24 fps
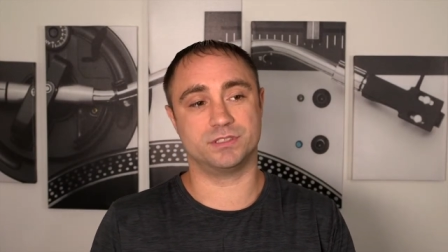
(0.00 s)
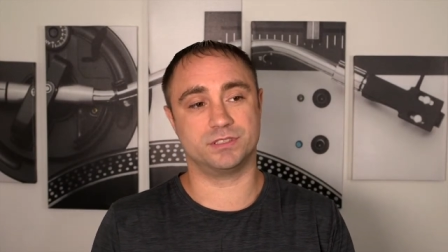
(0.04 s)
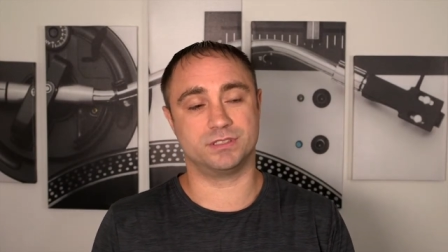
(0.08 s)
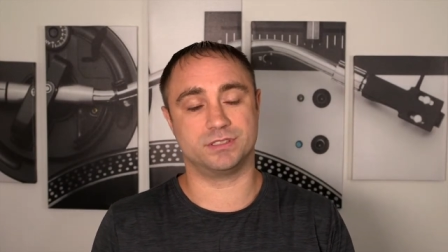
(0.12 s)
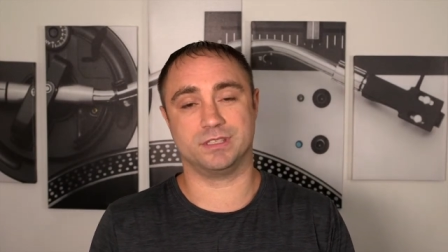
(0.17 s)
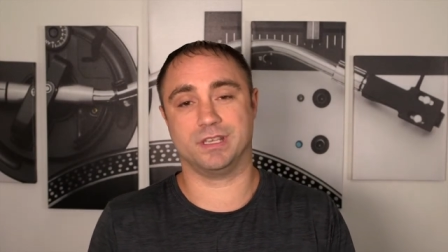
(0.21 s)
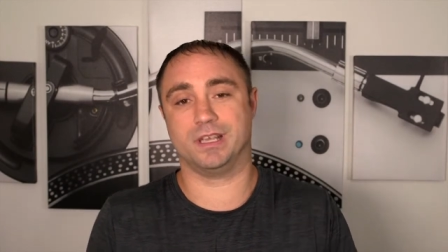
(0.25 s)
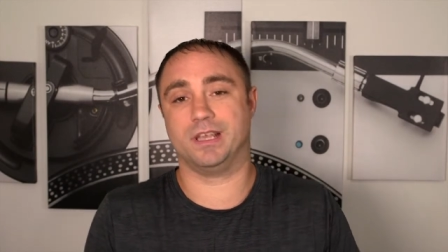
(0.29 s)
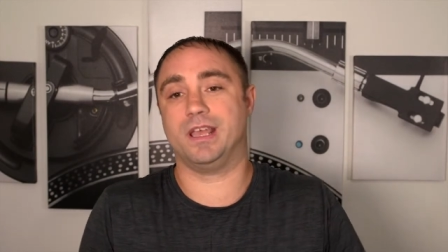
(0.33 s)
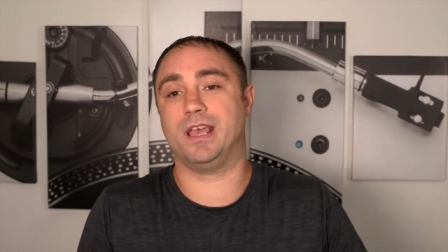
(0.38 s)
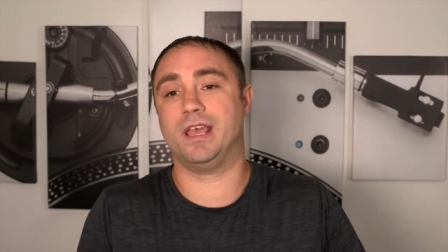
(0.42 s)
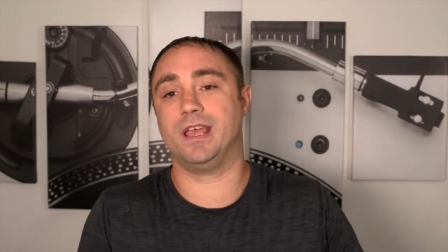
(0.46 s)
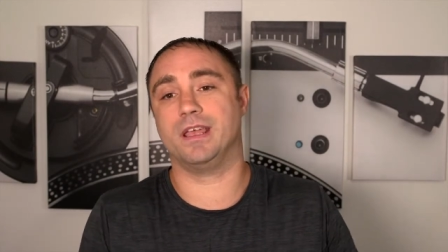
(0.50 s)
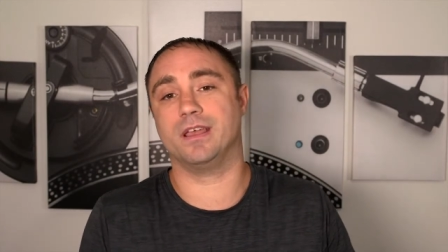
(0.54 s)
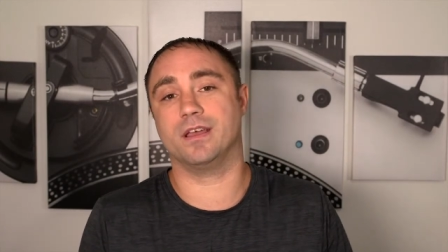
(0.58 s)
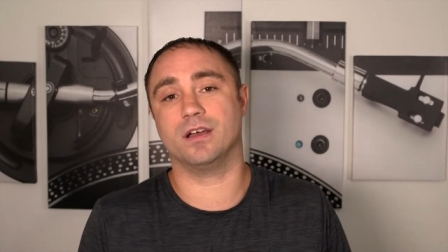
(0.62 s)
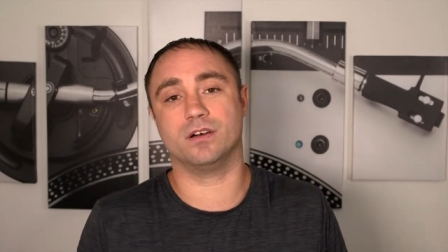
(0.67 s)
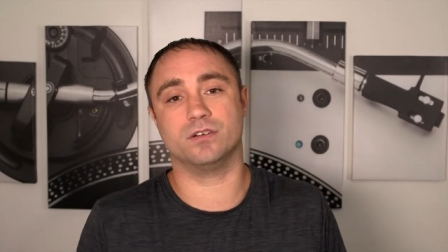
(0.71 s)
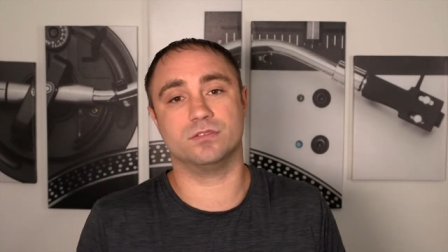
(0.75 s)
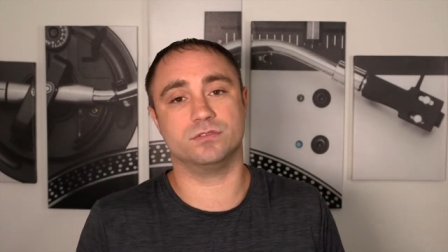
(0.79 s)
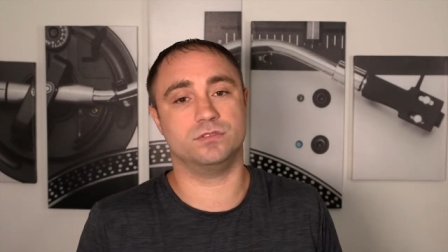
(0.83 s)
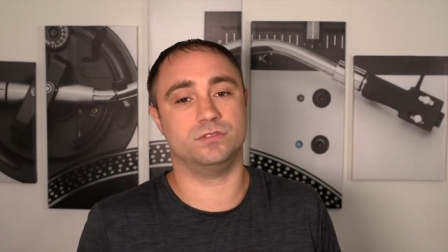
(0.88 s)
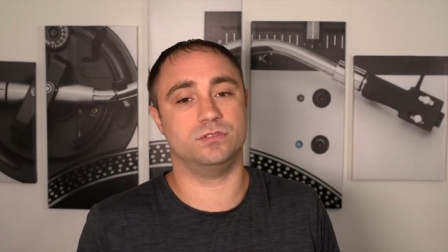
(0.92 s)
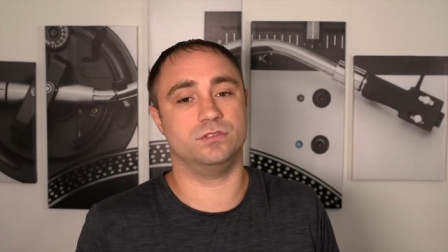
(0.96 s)
Say, hey,
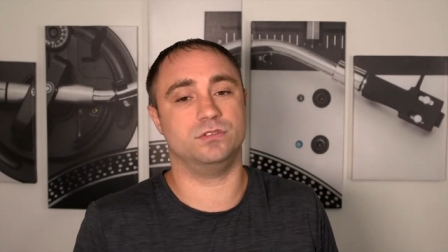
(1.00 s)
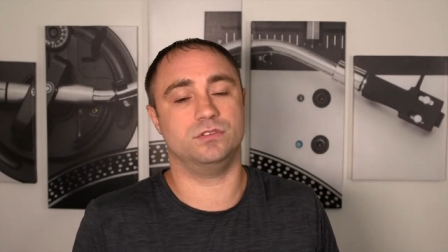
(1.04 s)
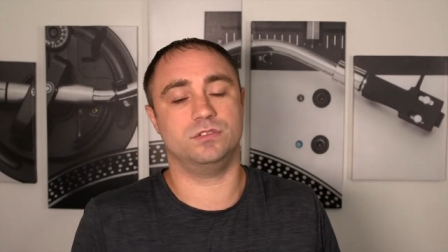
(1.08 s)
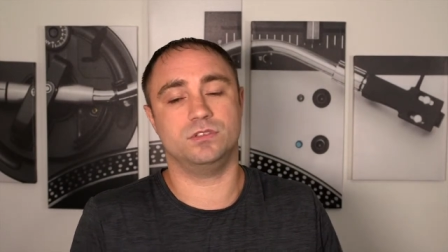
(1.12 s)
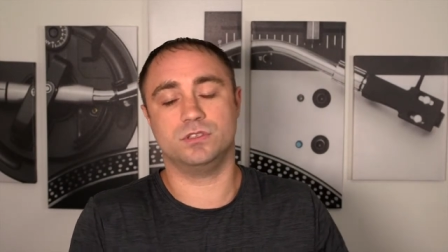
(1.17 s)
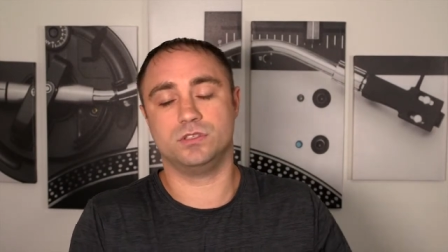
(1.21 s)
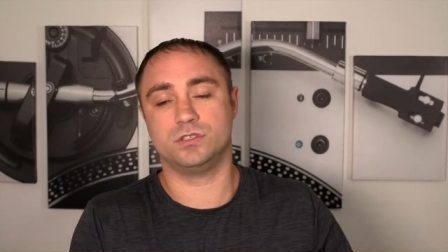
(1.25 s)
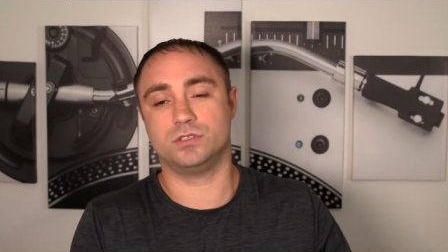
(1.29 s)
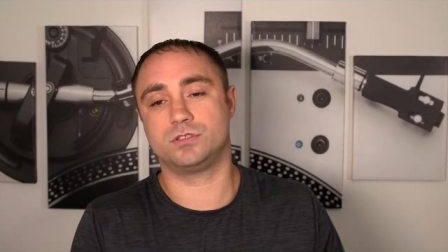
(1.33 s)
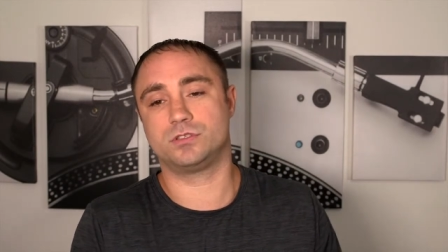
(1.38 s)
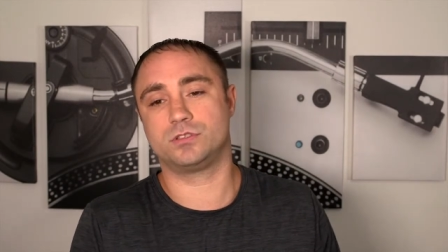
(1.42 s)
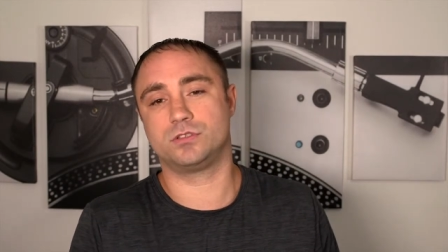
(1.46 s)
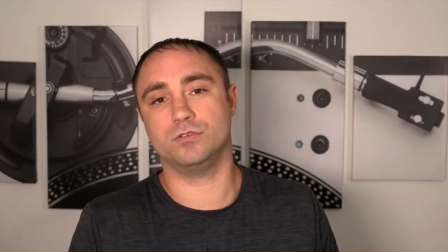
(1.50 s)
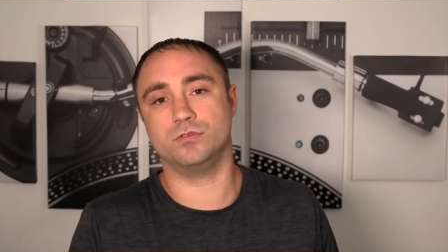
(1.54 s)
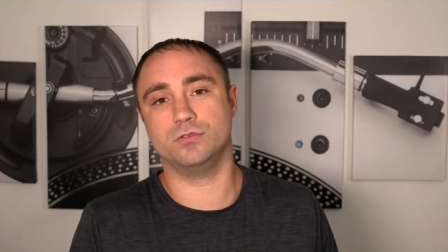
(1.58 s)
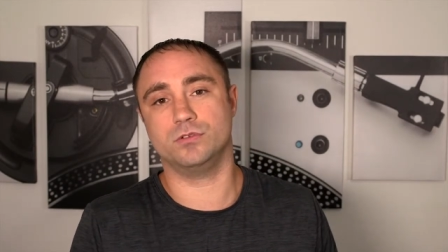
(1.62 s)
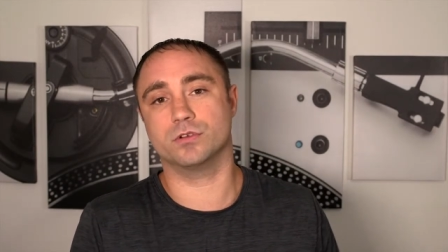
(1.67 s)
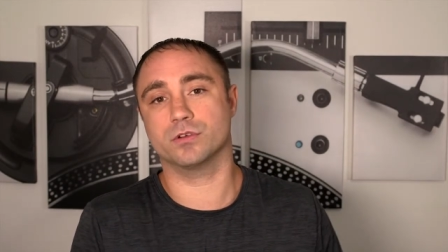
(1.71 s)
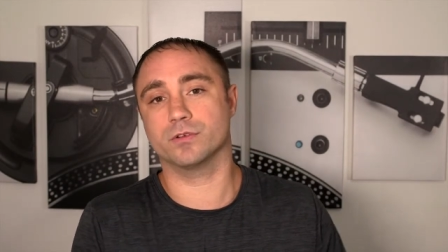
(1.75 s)
I'll shoot